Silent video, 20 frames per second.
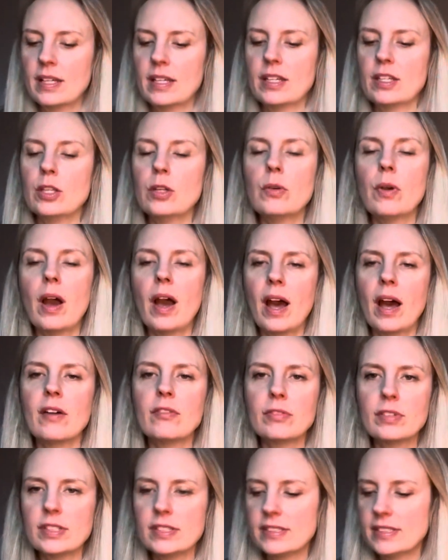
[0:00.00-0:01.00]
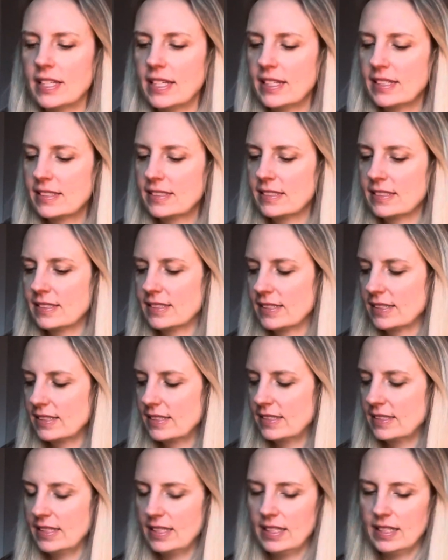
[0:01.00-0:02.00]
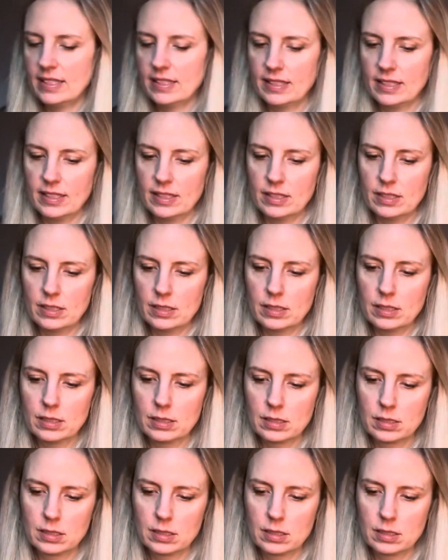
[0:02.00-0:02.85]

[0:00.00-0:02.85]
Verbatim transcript: you have what it takes to succeed here.